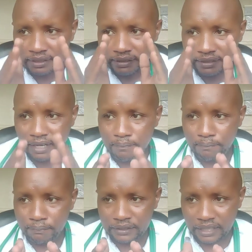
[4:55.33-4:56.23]

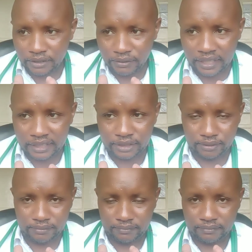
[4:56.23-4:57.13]

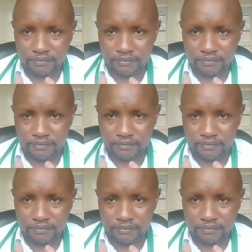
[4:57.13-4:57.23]
circulation.